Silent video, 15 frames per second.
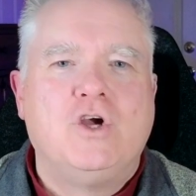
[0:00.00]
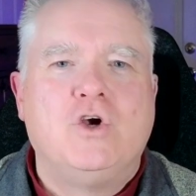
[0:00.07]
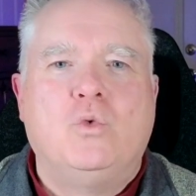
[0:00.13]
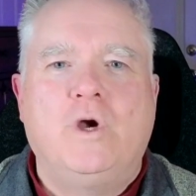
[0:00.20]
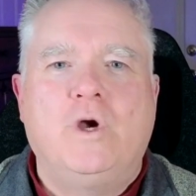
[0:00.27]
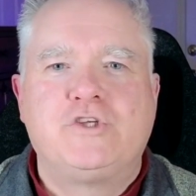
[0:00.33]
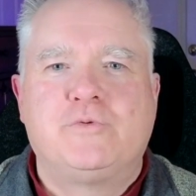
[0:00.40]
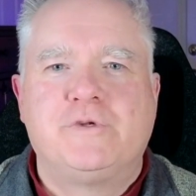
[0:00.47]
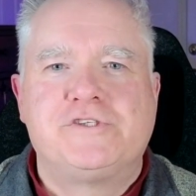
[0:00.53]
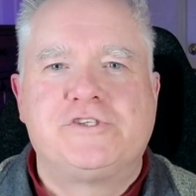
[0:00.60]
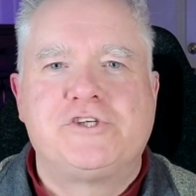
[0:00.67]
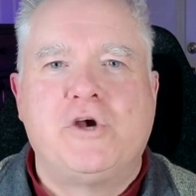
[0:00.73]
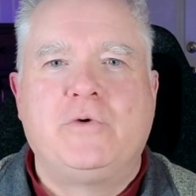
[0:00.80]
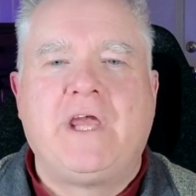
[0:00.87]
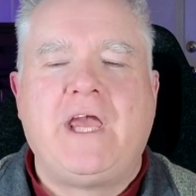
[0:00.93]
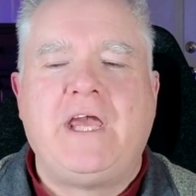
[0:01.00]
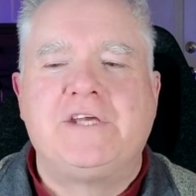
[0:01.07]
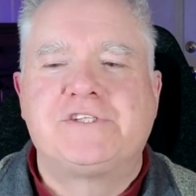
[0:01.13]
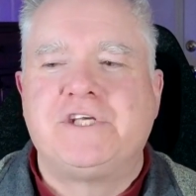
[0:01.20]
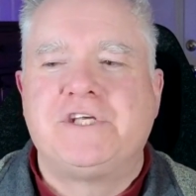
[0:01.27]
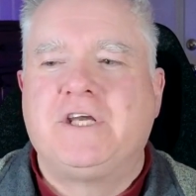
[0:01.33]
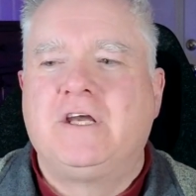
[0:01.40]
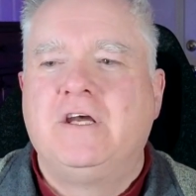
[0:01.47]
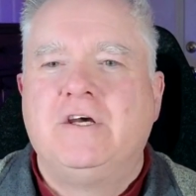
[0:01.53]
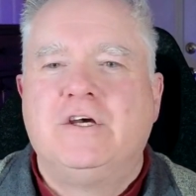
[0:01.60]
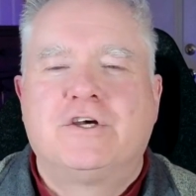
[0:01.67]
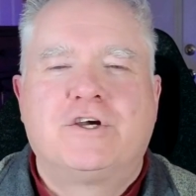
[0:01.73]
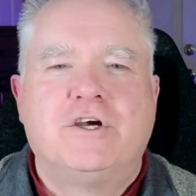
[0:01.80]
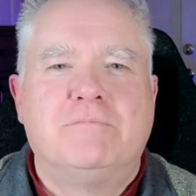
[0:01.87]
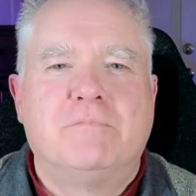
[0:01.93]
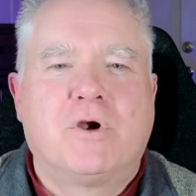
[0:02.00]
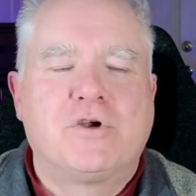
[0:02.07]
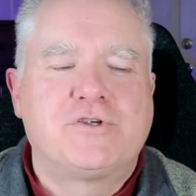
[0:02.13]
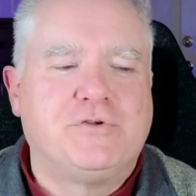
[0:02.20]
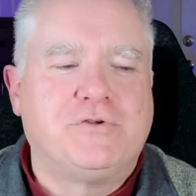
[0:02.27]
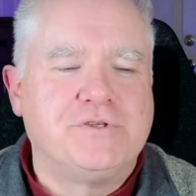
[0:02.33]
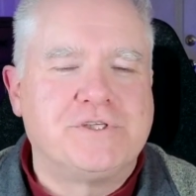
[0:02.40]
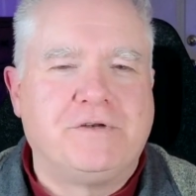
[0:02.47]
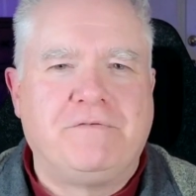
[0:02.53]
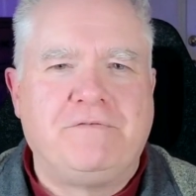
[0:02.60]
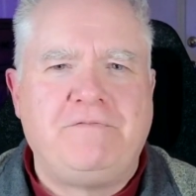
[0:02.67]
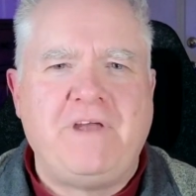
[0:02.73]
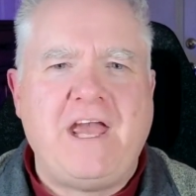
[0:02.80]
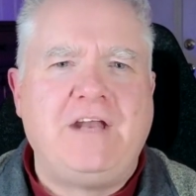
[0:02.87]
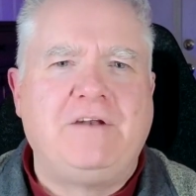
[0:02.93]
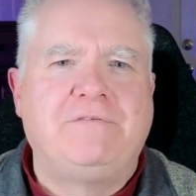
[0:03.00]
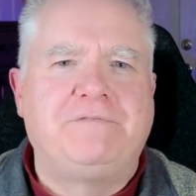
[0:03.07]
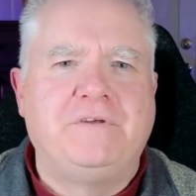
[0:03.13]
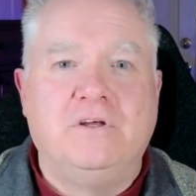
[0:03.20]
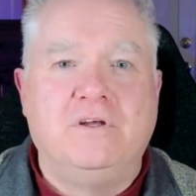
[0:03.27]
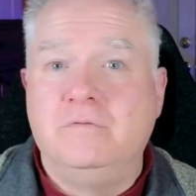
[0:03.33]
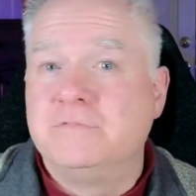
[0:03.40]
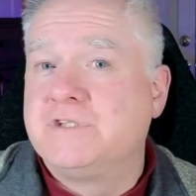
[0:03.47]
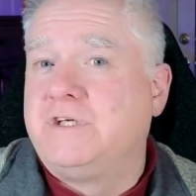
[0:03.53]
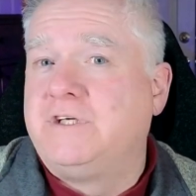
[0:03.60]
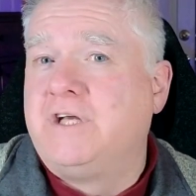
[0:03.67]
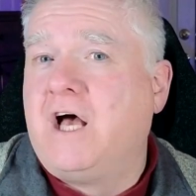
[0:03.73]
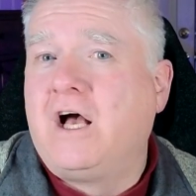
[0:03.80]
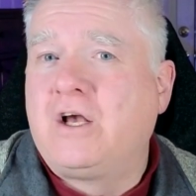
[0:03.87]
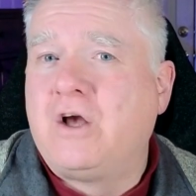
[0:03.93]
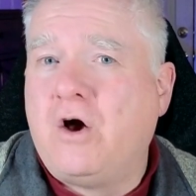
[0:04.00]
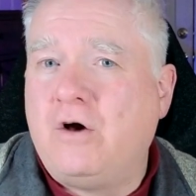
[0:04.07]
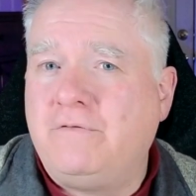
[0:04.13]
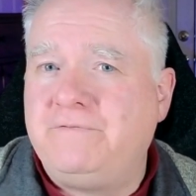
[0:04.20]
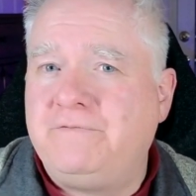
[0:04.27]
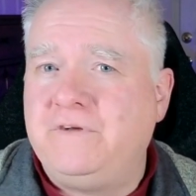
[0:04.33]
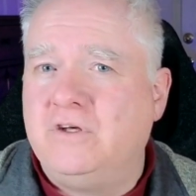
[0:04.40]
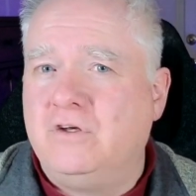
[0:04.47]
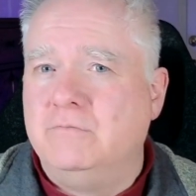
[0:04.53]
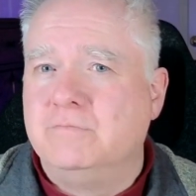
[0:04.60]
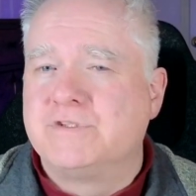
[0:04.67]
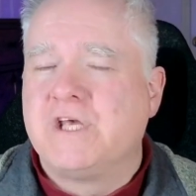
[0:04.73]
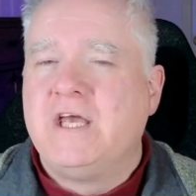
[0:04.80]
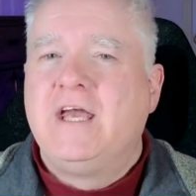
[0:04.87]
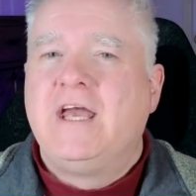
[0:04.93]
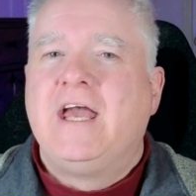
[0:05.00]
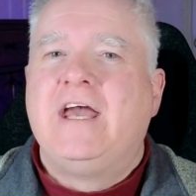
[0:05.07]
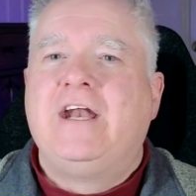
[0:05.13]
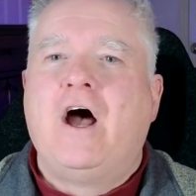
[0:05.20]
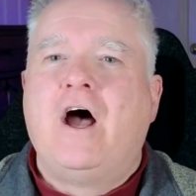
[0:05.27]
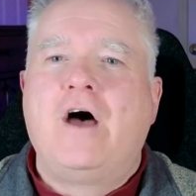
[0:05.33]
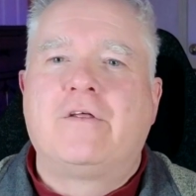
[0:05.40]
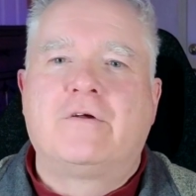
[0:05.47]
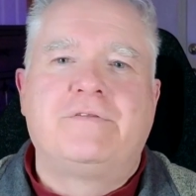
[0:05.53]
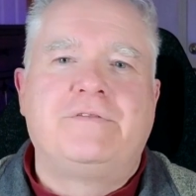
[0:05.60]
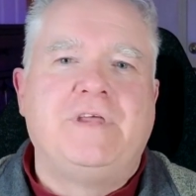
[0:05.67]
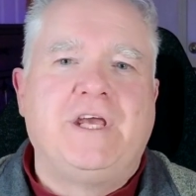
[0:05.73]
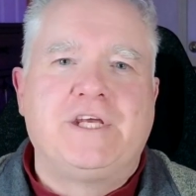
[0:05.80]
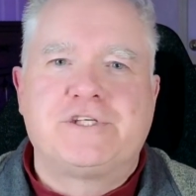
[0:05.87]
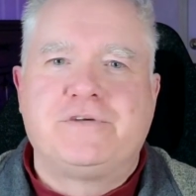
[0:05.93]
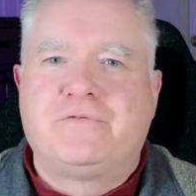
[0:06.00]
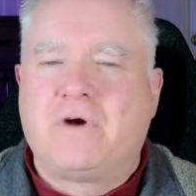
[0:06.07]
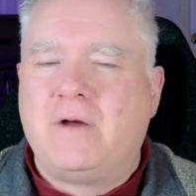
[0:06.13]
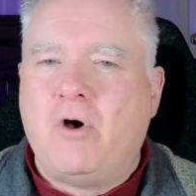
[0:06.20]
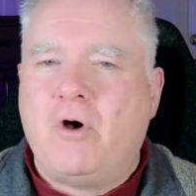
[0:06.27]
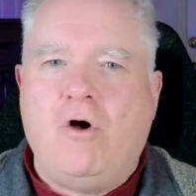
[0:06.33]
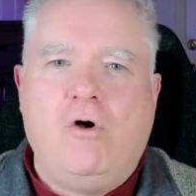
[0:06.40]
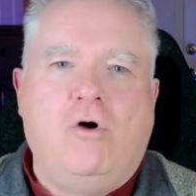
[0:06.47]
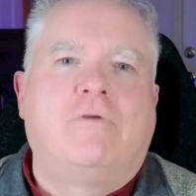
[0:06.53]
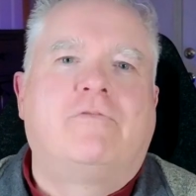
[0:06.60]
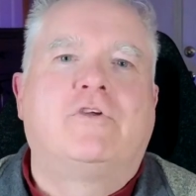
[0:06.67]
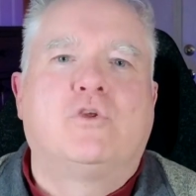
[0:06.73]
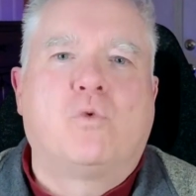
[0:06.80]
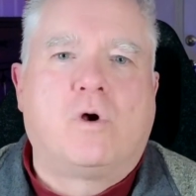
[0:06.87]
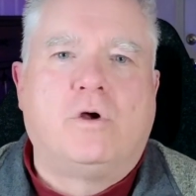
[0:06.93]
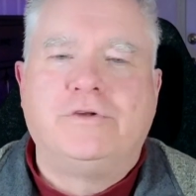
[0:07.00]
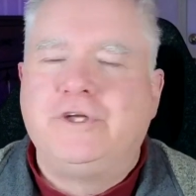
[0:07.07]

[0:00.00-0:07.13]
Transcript: which was showcasing commercials and fan films and knockoff films and other things from all over the world,